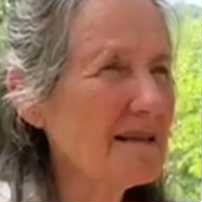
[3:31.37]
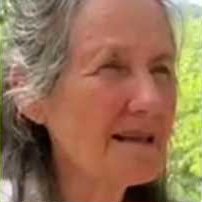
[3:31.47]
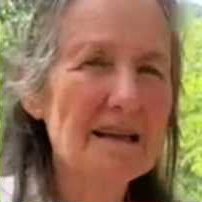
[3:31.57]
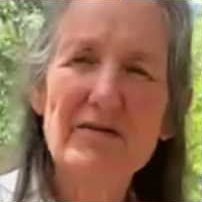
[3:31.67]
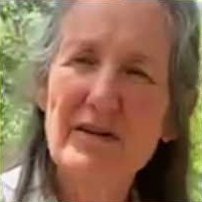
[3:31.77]

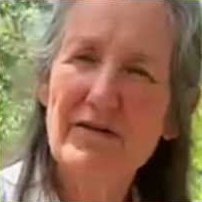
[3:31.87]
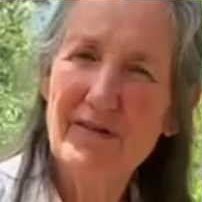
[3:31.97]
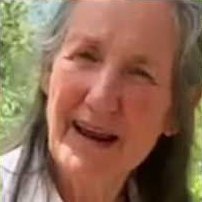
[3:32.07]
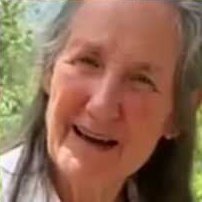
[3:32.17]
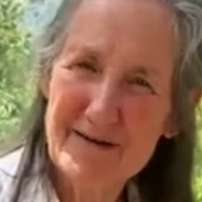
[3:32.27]
that give the
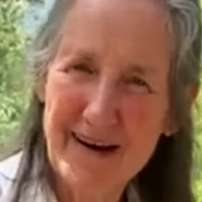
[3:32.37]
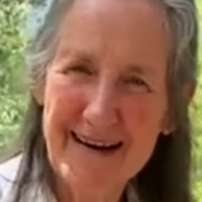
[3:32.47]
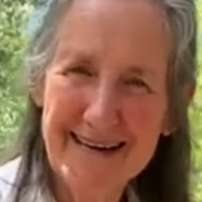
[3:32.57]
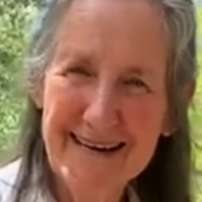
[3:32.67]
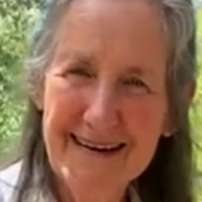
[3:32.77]
flavor.
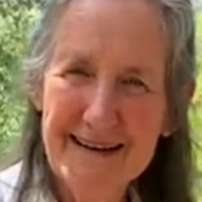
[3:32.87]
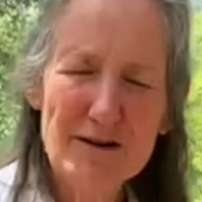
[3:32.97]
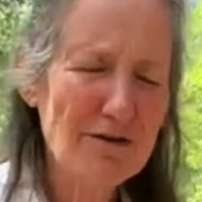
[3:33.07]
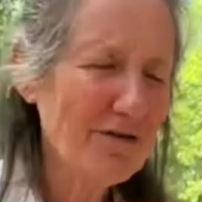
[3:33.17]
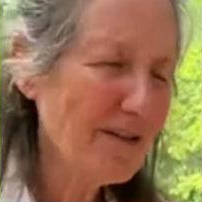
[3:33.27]

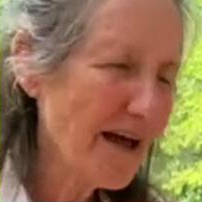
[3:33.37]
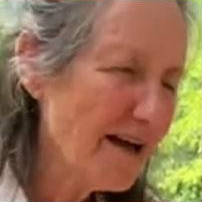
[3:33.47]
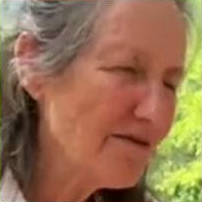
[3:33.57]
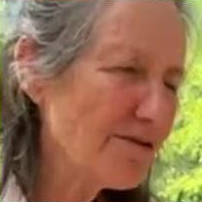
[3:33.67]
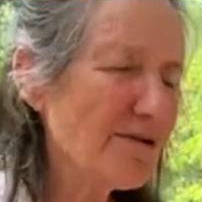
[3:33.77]
The
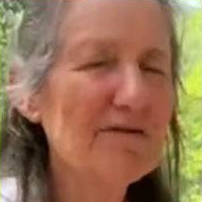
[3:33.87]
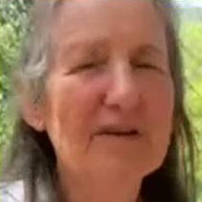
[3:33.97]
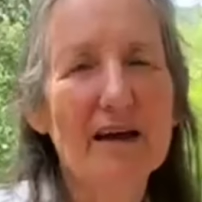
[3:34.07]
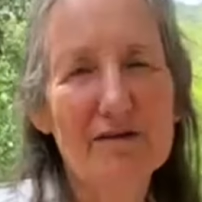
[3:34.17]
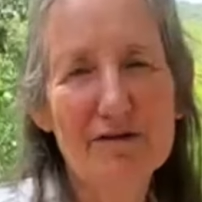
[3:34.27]
flavor of
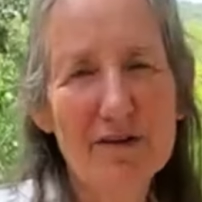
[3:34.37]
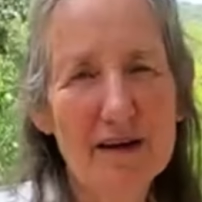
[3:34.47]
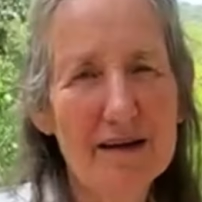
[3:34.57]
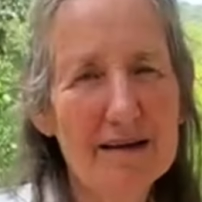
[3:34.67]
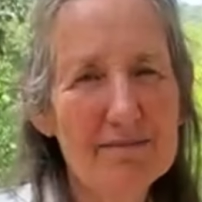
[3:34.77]
that
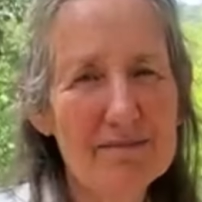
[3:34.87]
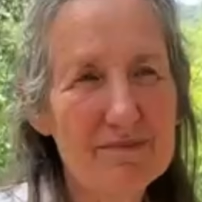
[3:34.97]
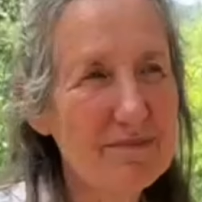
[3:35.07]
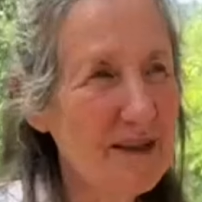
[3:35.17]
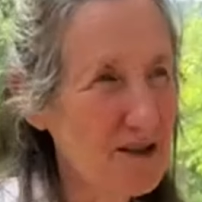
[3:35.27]
fig
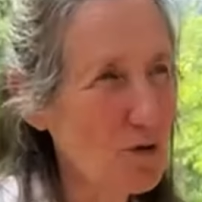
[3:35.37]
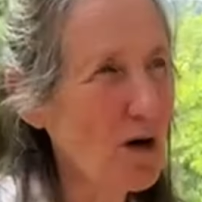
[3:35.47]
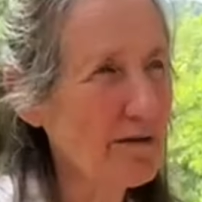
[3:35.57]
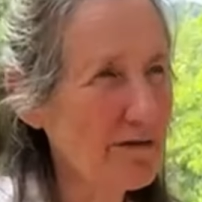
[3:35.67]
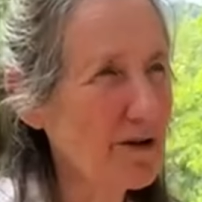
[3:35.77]
is
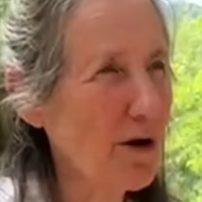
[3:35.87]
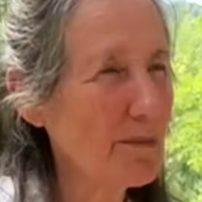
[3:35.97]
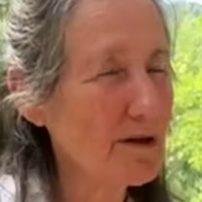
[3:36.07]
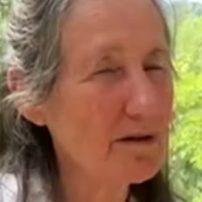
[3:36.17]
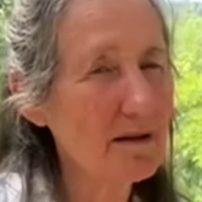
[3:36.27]
quite
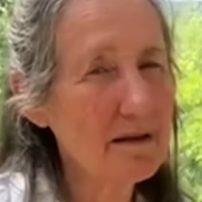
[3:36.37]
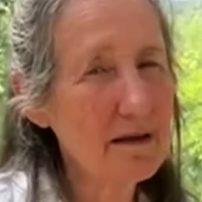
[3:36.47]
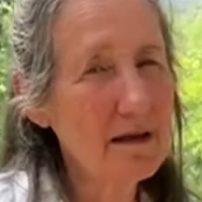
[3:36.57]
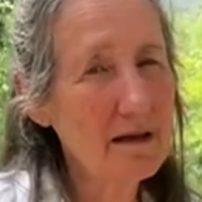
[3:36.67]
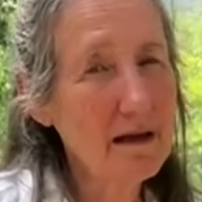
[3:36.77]
phenomenal.
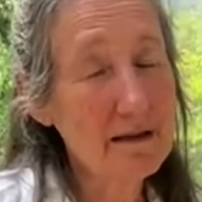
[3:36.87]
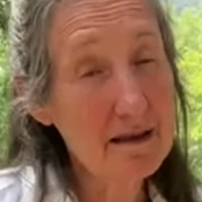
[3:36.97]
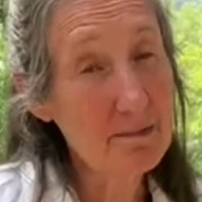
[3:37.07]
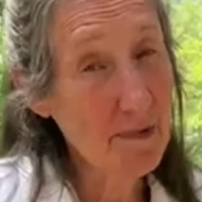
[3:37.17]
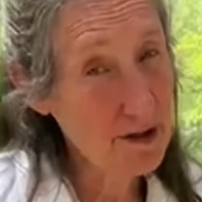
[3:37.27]
And I
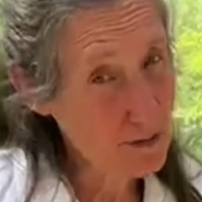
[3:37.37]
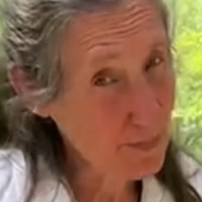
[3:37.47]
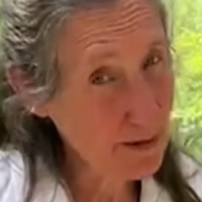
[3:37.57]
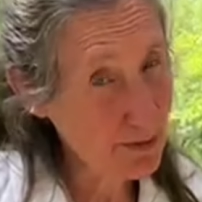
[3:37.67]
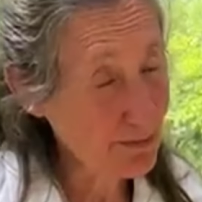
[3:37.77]
think most
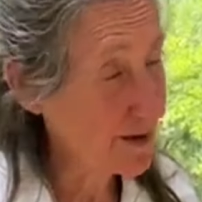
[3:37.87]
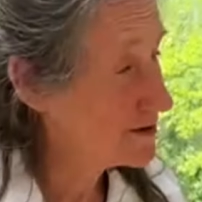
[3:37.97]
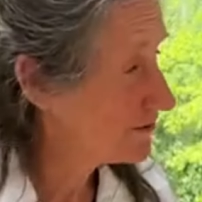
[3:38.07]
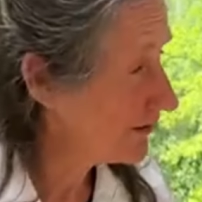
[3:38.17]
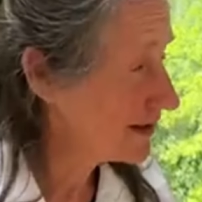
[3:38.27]
people,
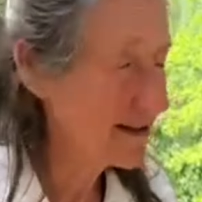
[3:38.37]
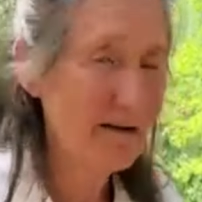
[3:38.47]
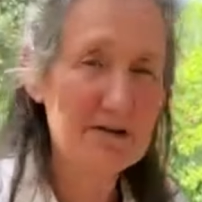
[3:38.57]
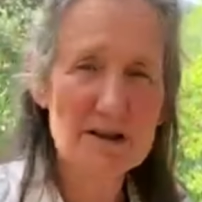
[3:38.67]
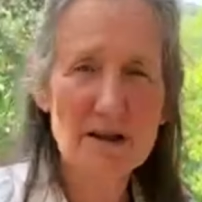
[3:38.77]
most fig
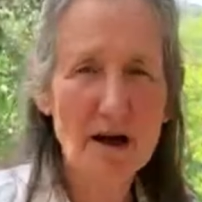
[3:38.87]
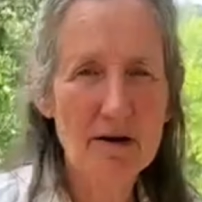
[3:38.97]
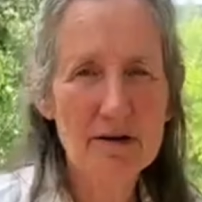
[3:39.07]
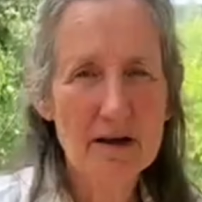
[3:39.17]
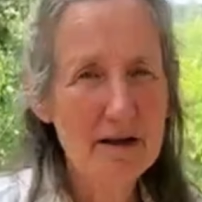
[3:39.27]
lovers
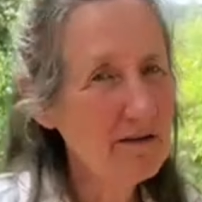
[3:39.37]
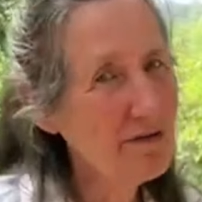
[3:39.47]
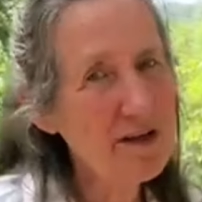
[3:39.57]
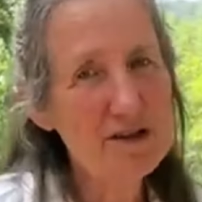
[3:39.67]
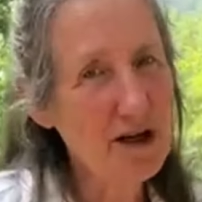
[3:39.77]
know,
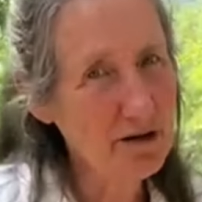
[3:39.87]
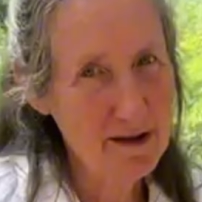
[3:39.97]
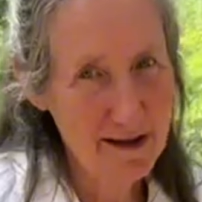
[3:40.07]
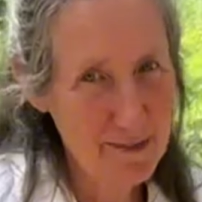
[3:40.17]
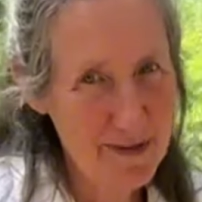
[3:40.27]
figs don't
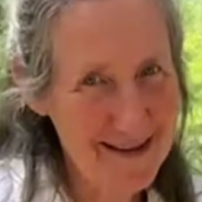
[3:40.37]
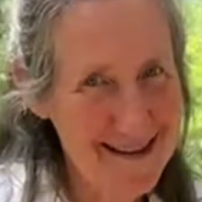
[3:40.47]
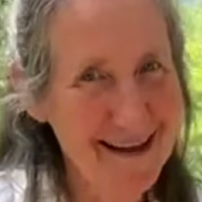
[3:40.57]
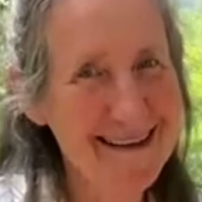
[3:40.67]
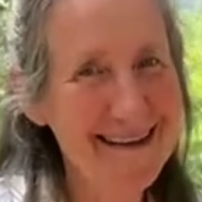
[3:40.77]
keep.
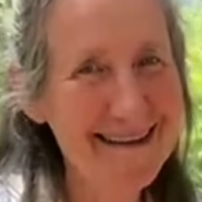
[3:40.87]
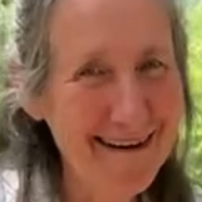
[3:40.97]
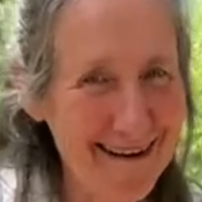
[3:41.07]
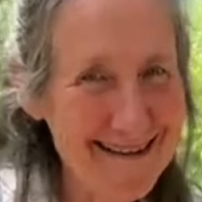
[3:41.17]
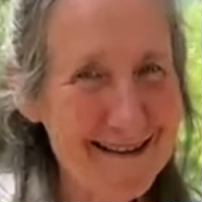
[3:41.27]
So the
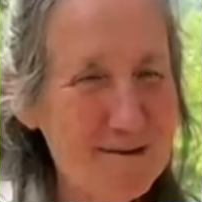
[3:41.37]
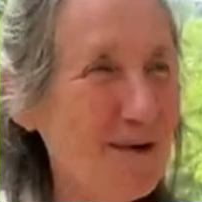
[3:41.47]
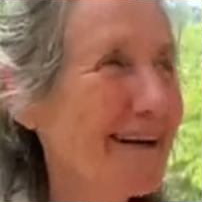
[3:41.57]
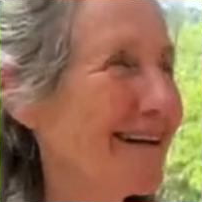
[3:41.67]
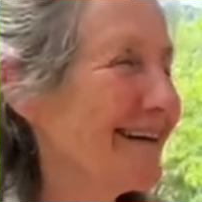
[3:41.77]
nicest
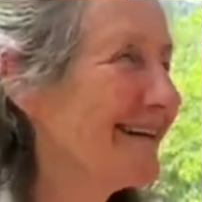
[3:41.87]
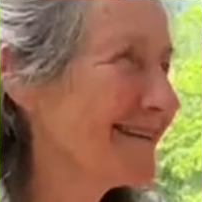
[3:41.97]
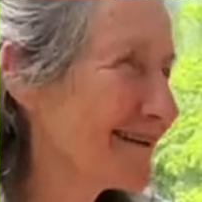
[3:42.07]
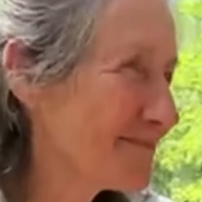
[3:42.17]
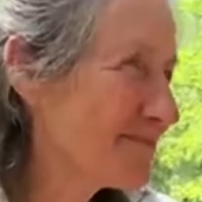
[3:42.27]
way to eat
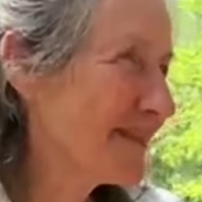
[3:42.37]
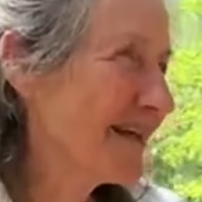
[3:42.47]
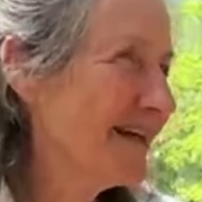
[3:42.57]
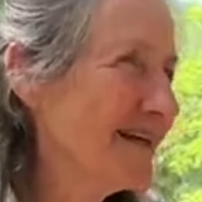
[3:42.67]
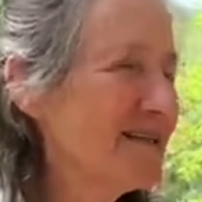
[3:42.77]
them
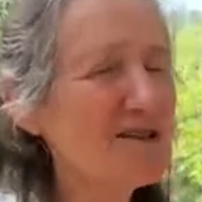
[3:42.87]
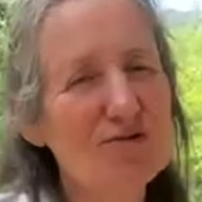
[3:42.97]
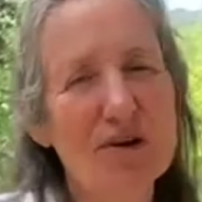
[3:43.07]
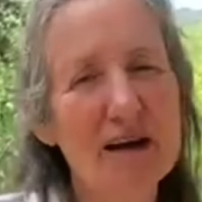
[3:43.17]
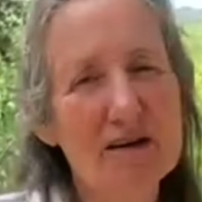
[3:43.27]
is
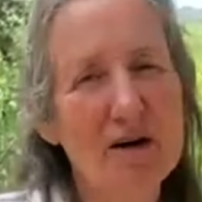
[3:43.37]
straight